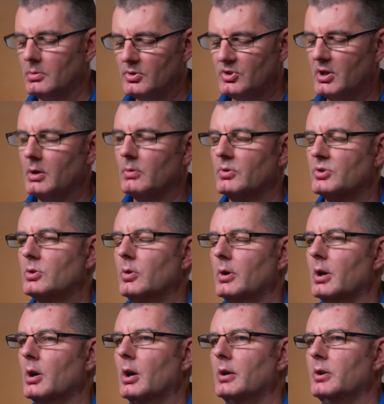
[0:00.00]
seeing what's
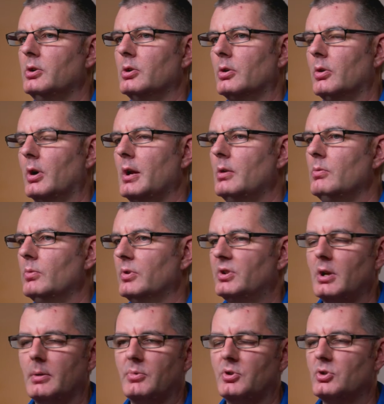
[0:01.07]
going on in your grain with
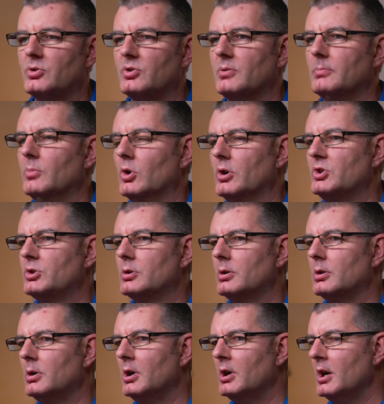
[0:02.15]
temperatures and
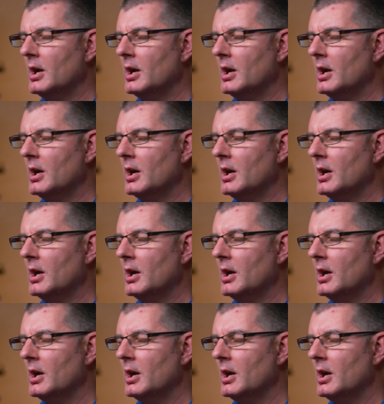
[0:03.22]
moisture,